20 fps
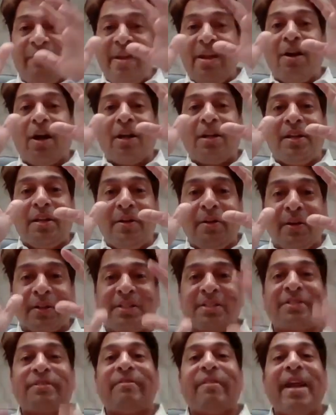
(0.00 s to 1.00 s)
that we got
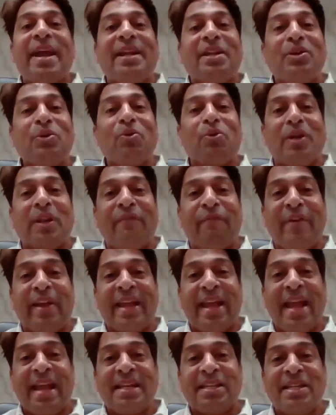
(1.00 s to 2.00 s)
goods rate
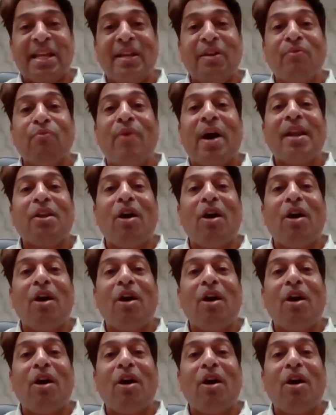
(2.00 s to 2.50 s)
notification